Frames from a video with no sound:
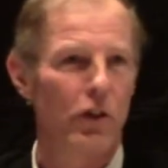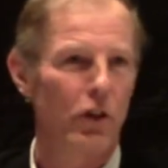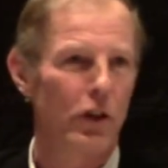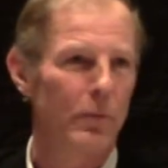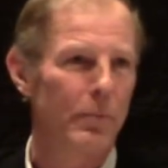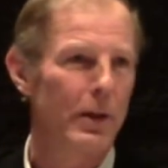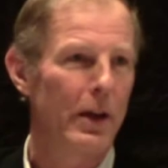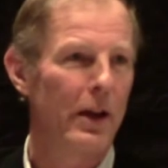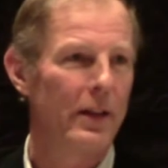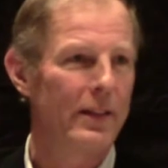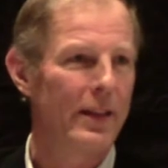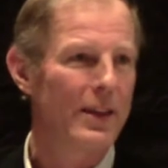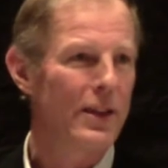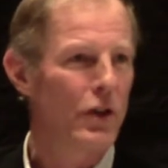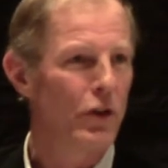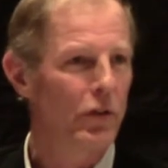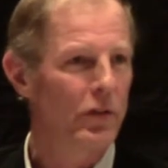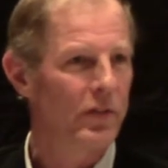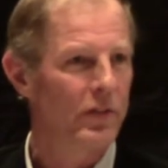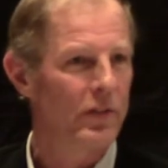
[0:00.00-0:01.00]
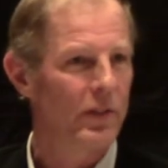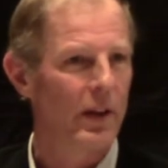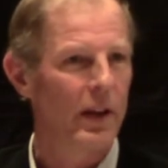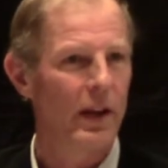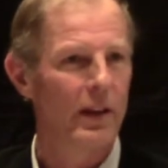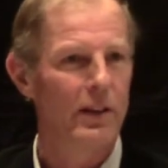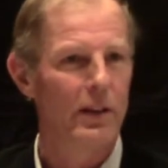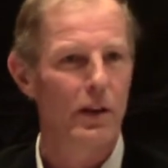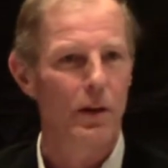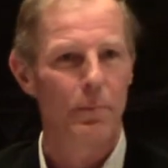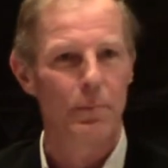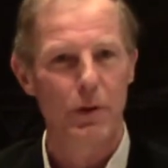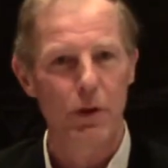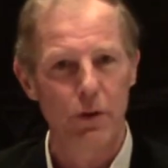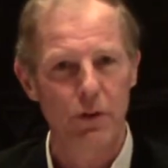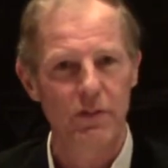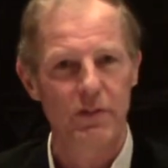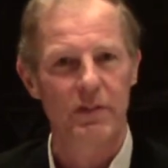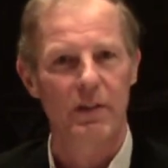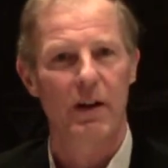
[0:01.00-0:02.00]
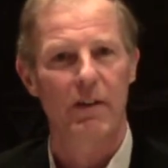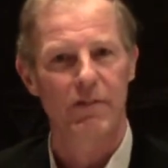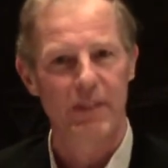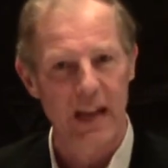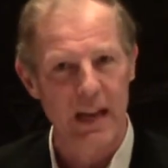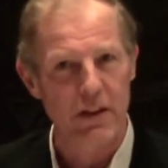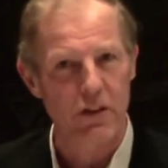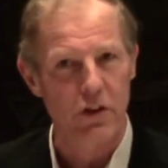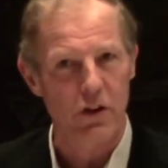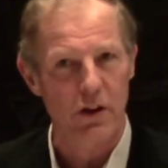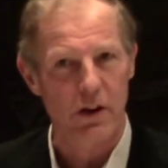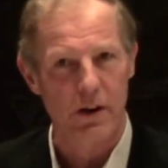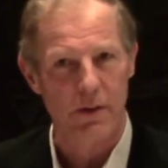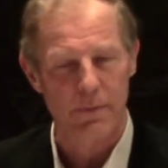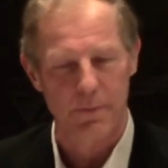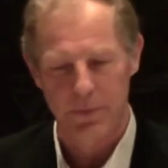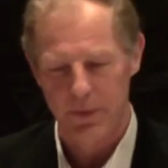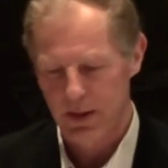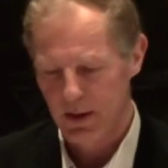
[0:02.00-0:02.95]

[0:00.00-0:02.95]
should be on the use and the abuse of nature.